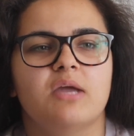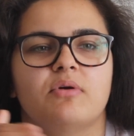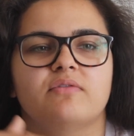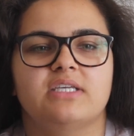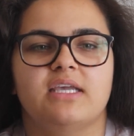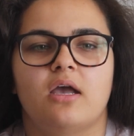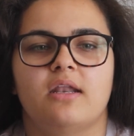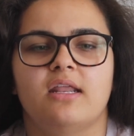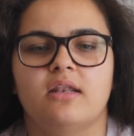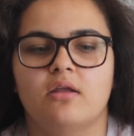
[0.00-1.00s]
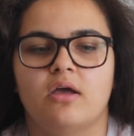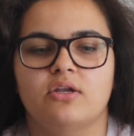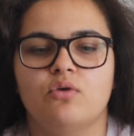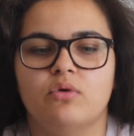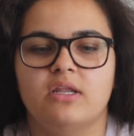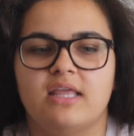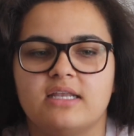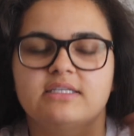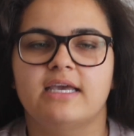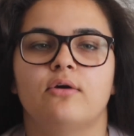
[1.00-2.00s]
But obviously I don't want to
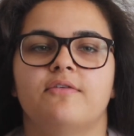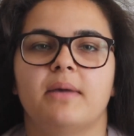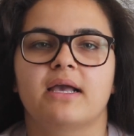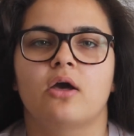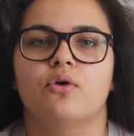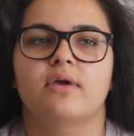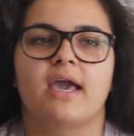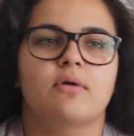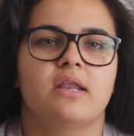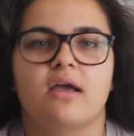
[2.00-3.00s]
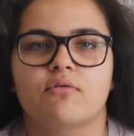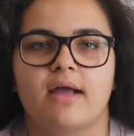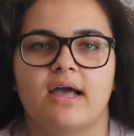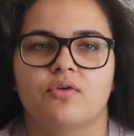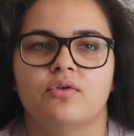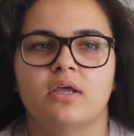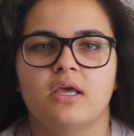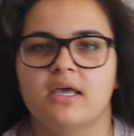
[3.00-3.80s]
then take off my coat, carry that around,